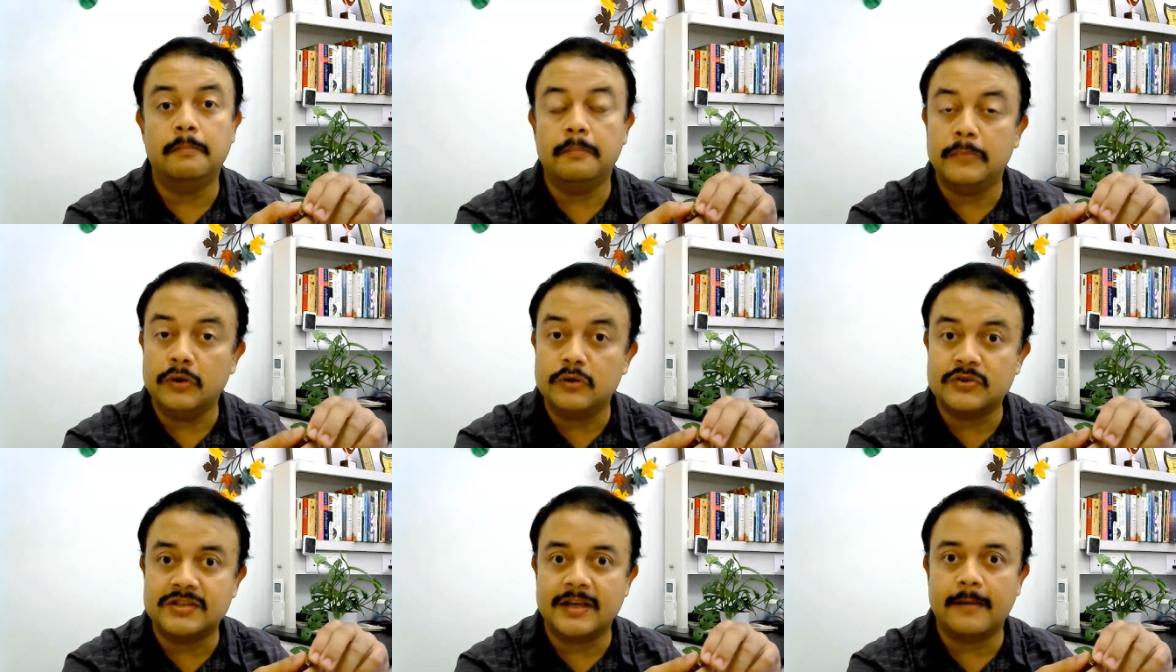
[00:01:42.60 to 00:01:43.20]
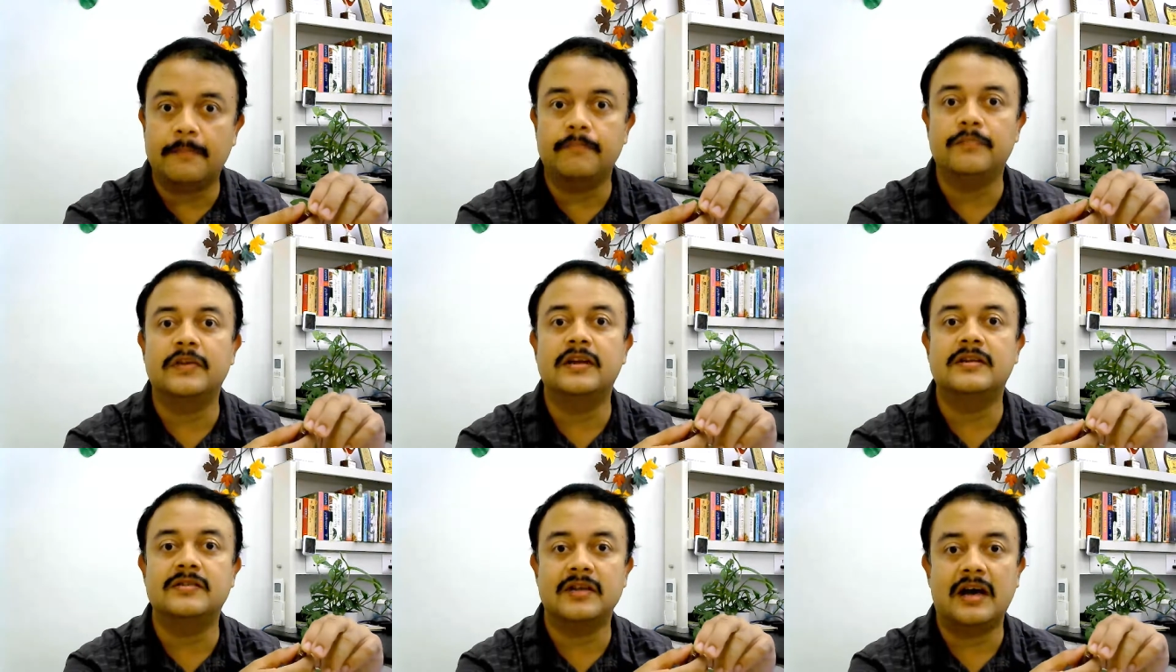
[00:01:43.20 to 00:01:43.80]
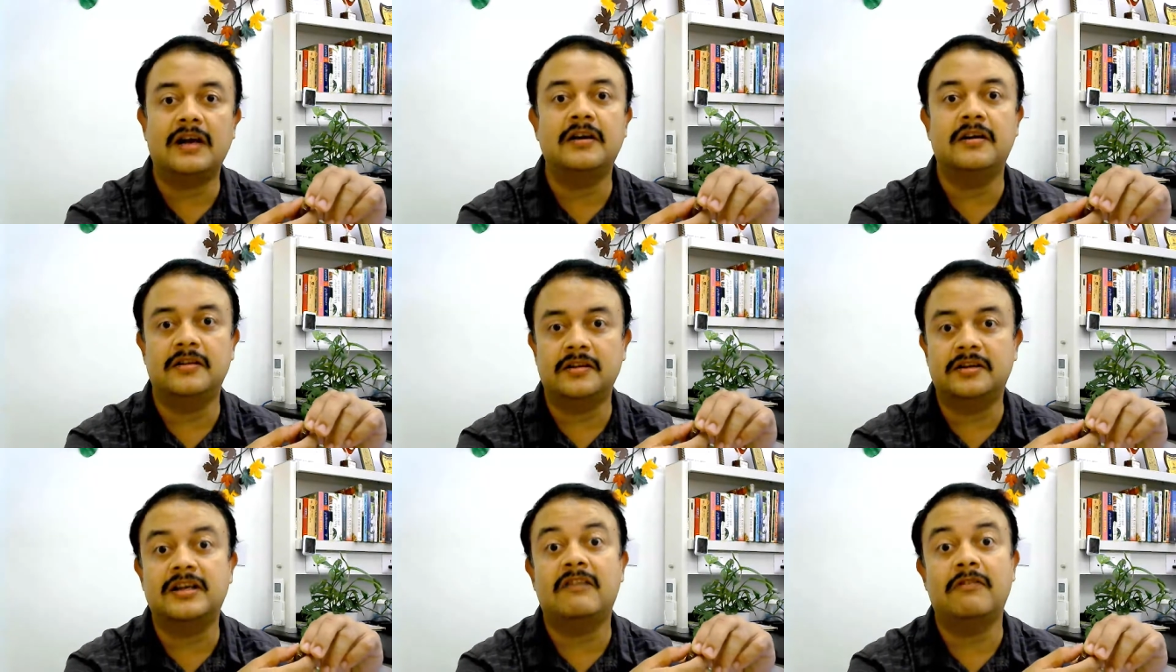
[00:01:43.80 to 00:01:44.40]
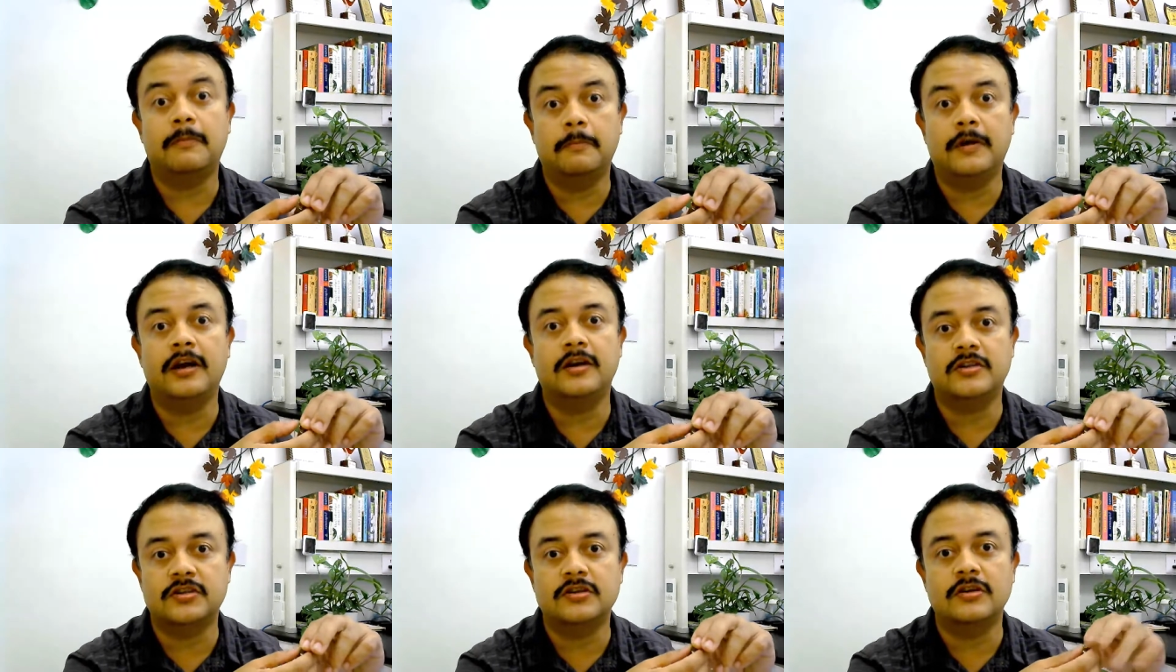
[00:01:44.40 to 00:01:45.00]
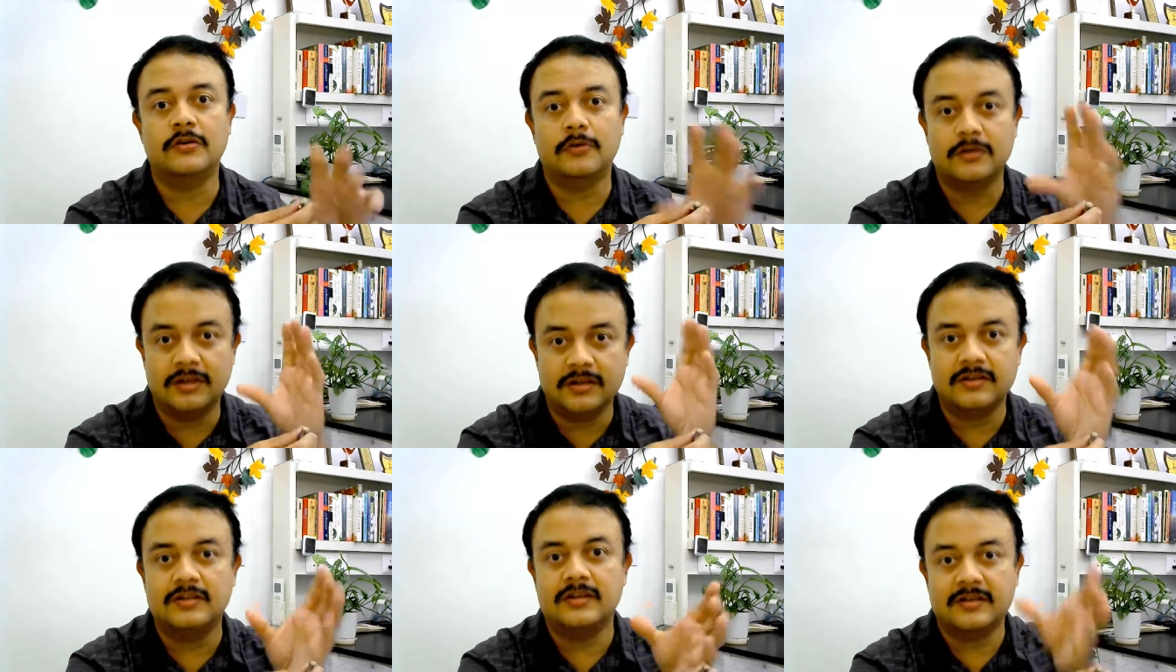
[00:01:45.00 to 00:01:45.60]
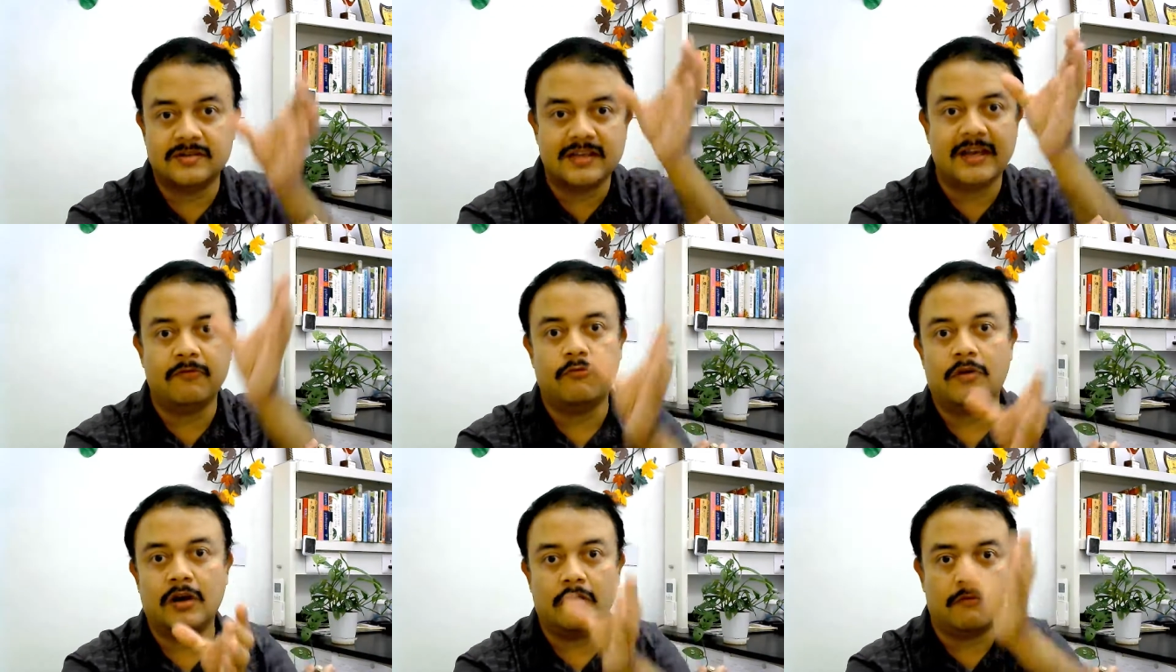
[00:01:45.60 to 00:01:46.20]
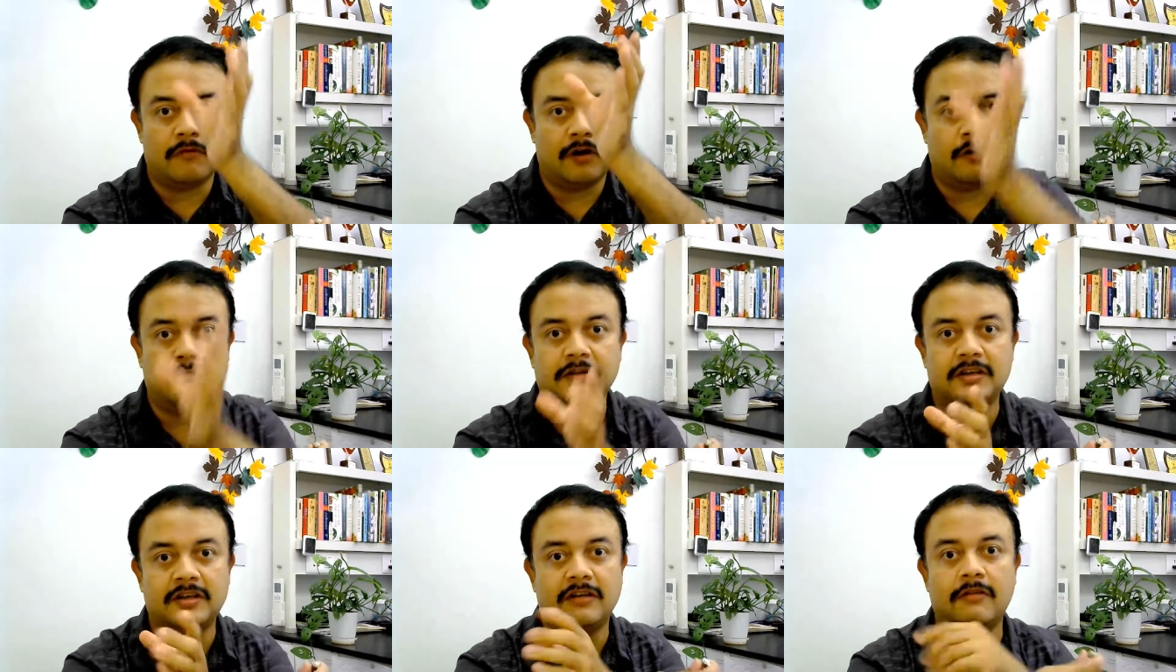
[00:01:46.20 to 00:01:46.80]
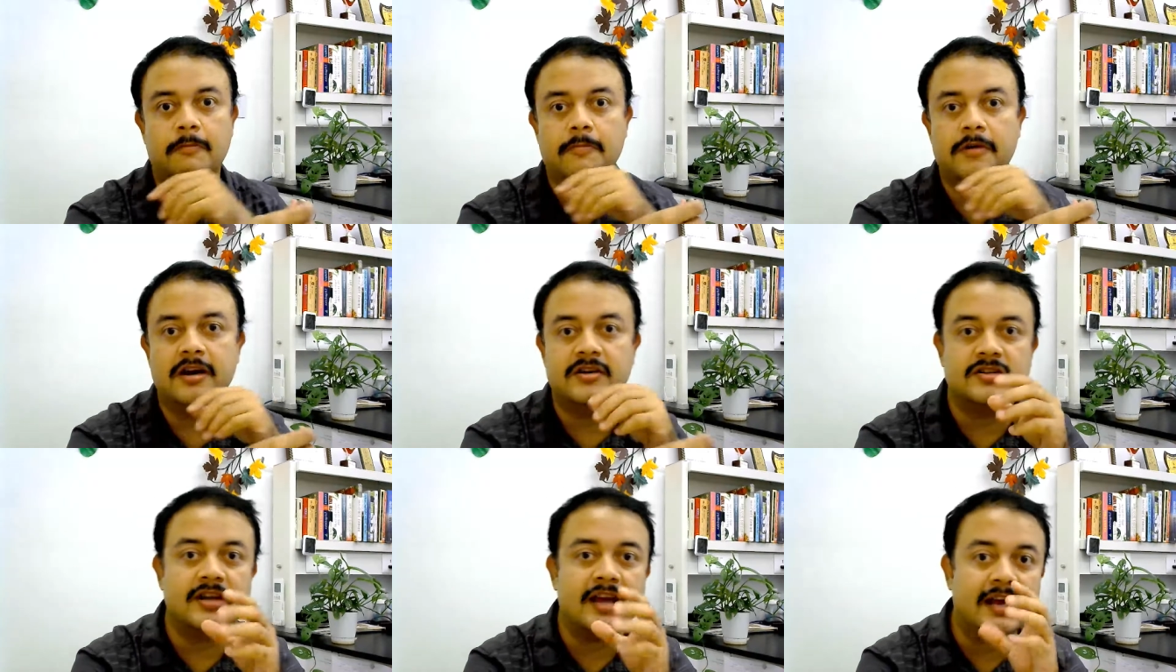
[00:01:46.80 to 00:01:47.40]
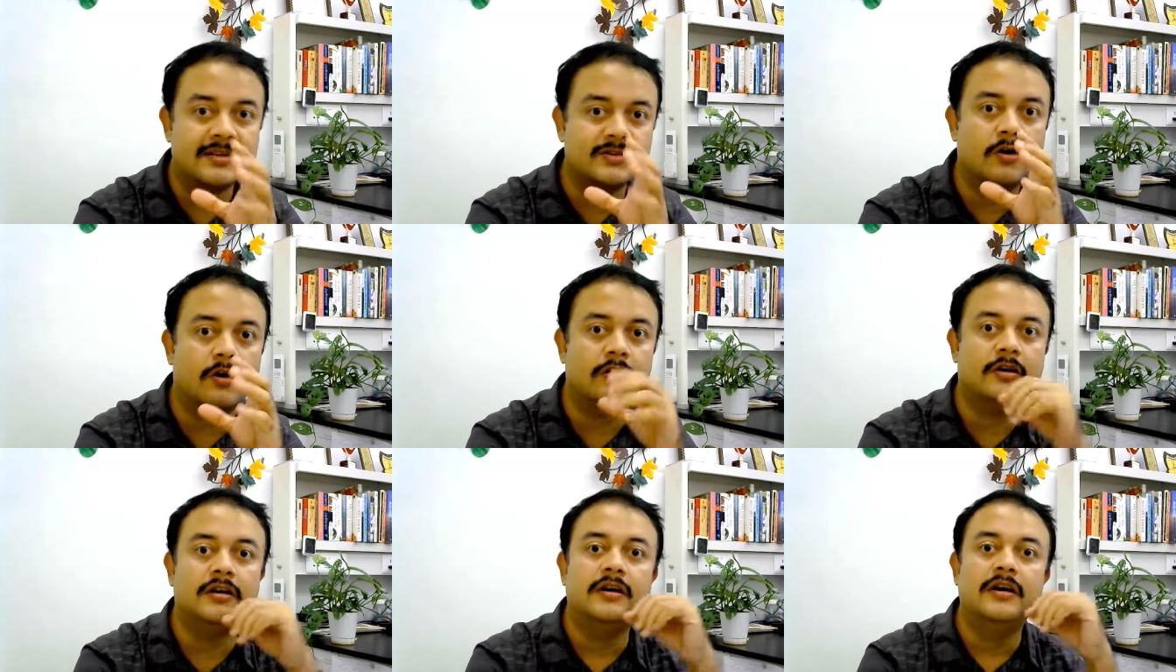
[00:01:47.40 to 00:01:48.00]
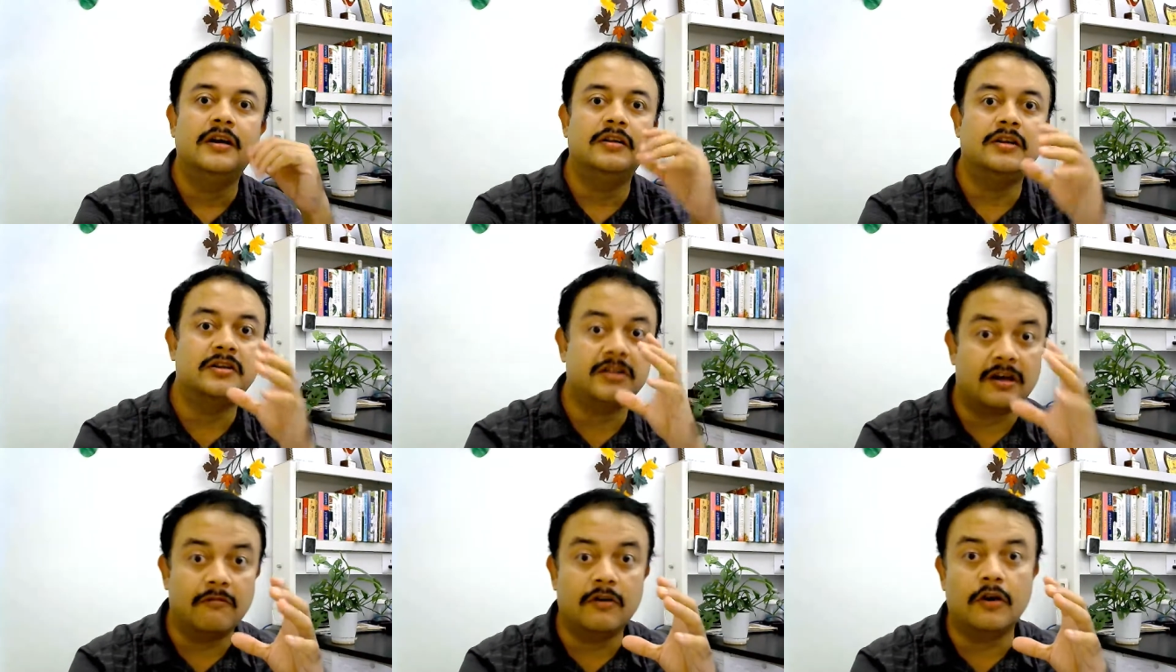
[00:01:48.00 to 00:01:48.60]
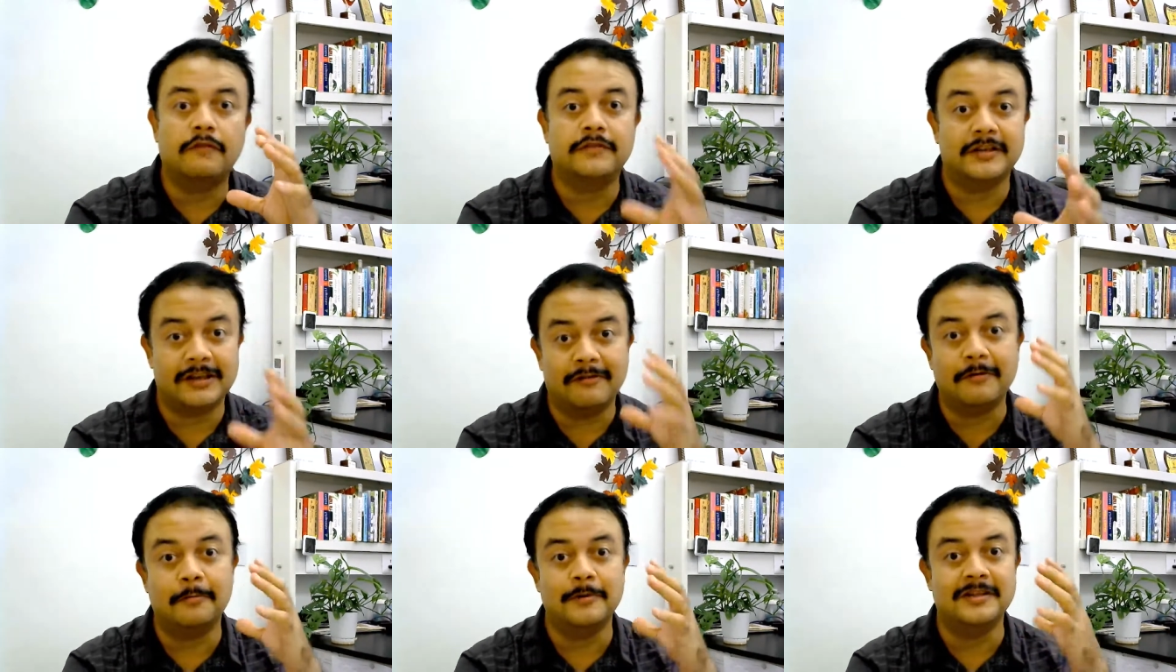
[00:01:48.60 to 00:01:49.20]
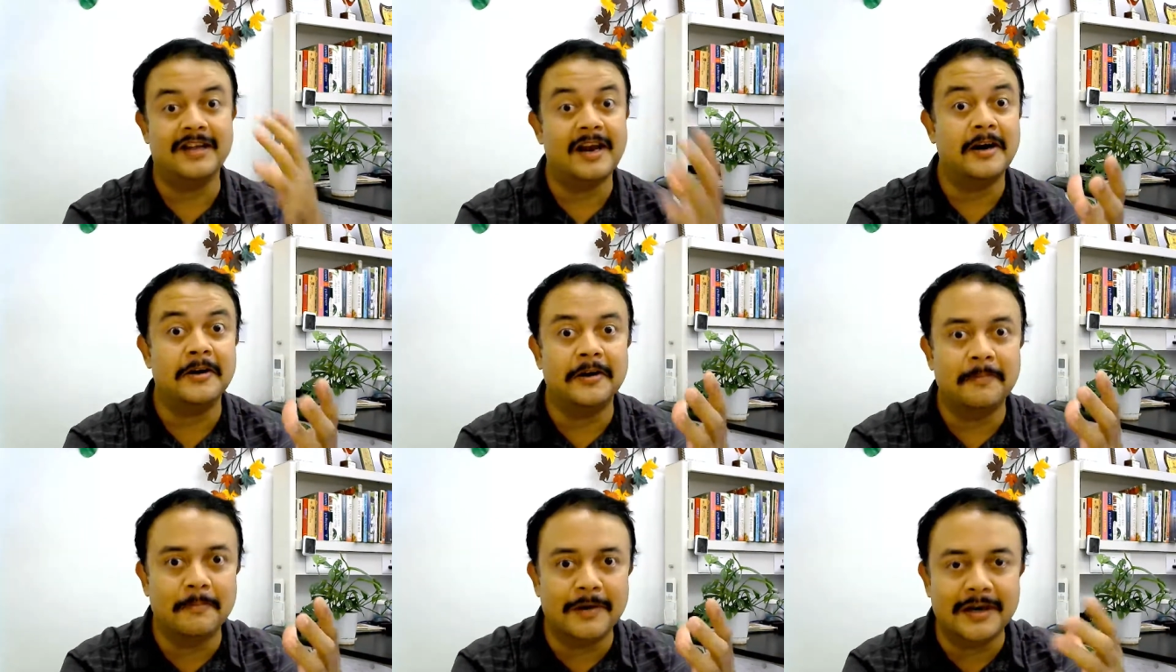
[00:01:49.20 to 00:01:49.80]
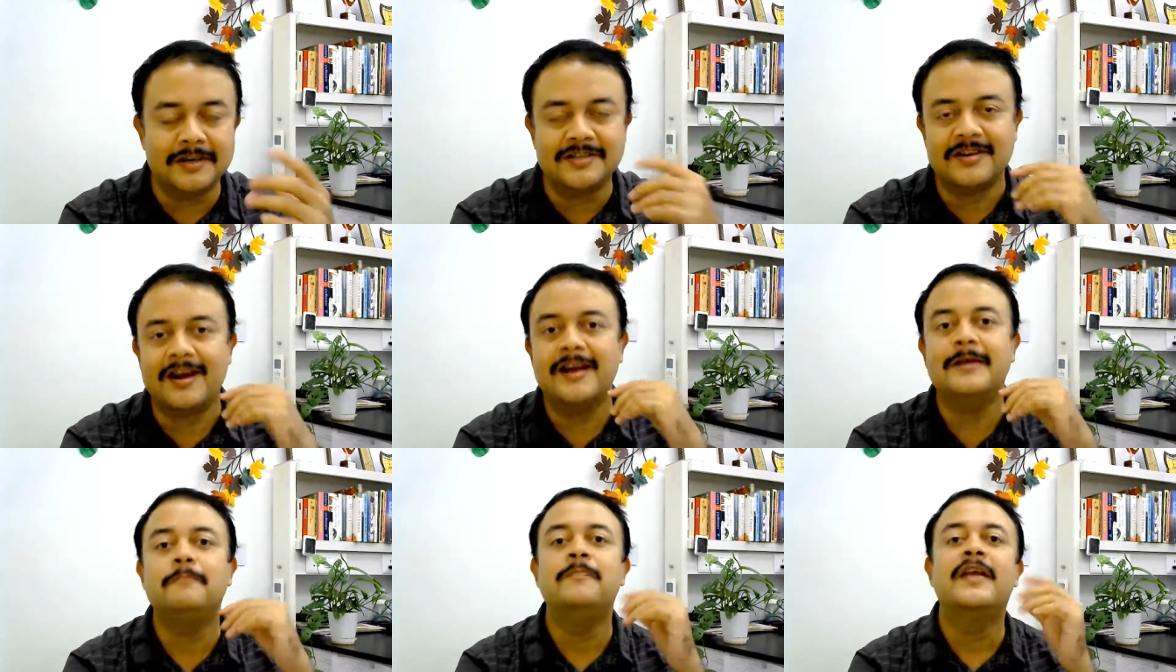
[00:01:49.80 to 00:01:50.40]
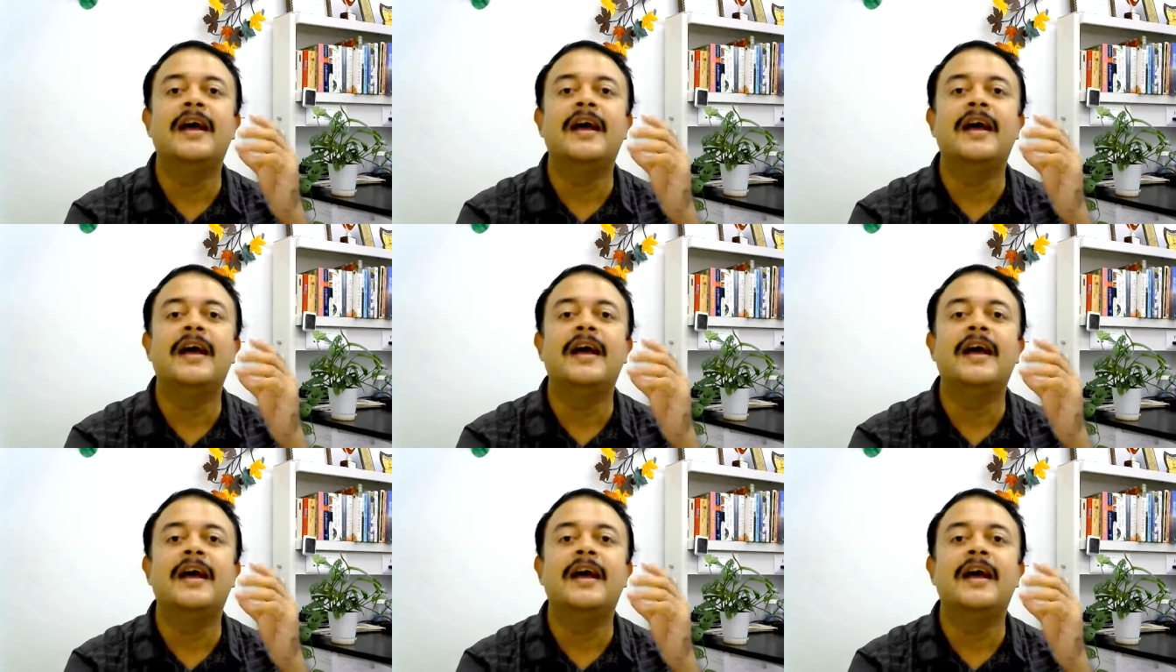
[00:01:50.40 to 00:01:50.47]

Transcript: Museum, under the Tower Bridge. You know, the same one of the Tower Bridge has got the Tower of the Tower, the London Bridge, right?